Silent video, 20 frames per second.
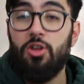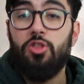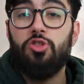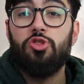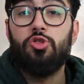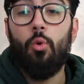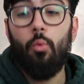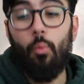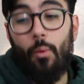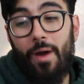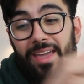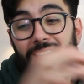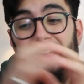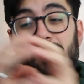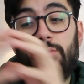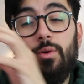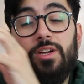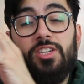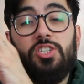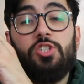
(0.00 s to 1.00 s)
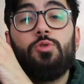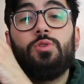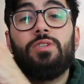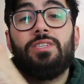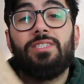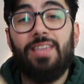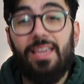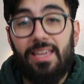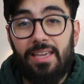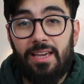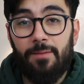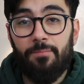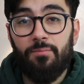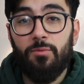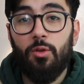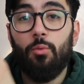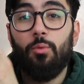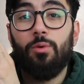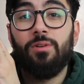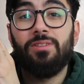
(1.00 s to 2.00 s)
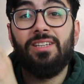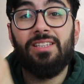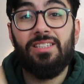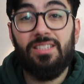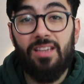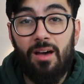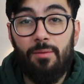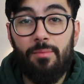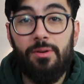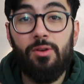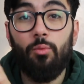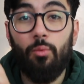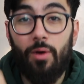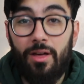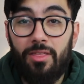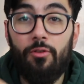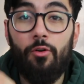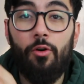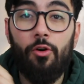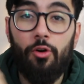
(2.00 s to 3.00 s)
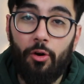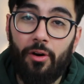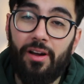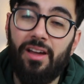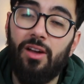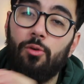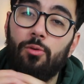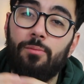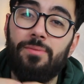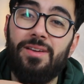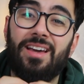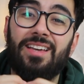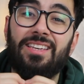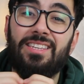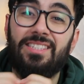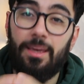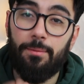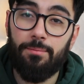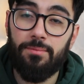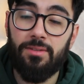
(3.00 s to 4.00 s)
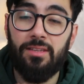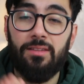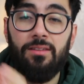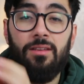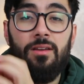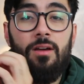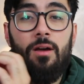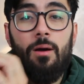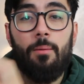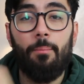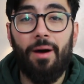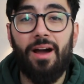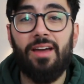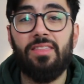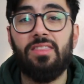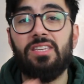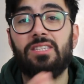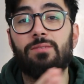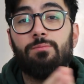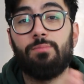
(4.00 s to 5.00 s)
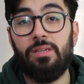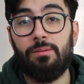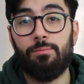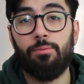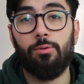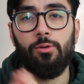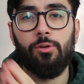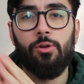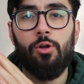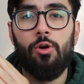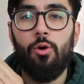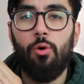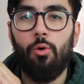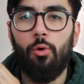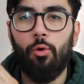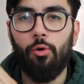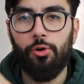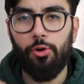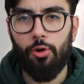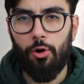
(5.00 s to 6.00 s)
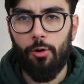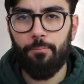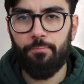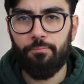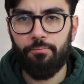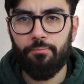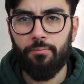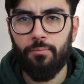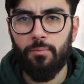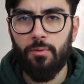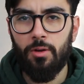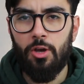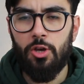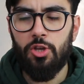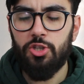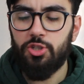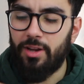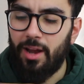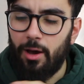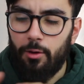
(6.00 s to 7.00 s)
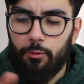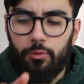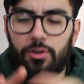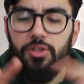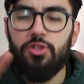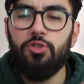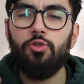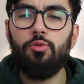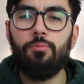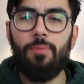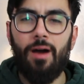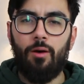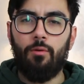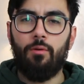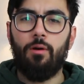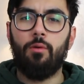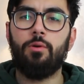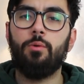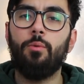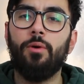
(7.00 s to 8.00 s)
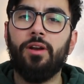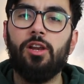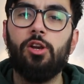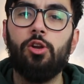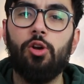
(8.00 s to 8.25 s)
the way in which you say it will determine whether or not it will be accepted by these people or not. So now if we zoom out and we want to